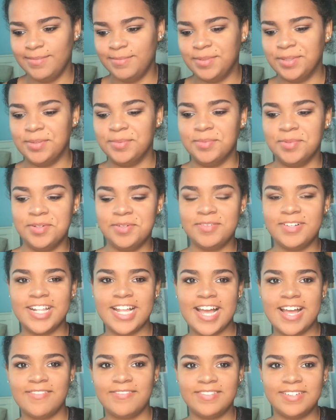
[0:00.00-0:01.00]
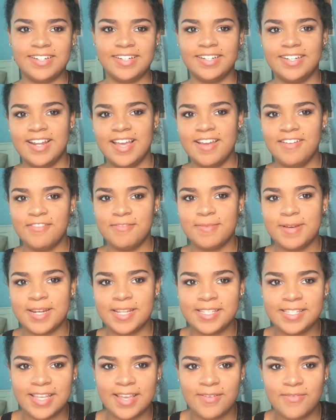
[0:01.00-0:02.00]
Boom boom clap. Now
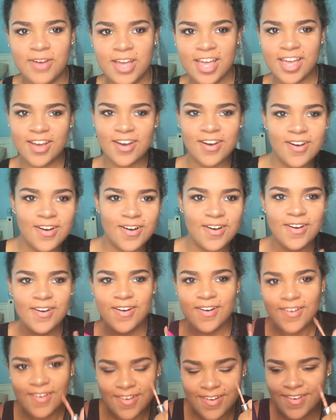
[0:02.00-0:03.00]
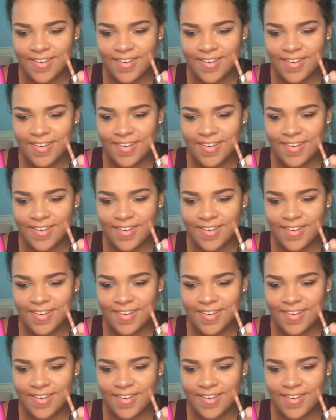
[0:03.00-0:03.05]
everybody say Huejo.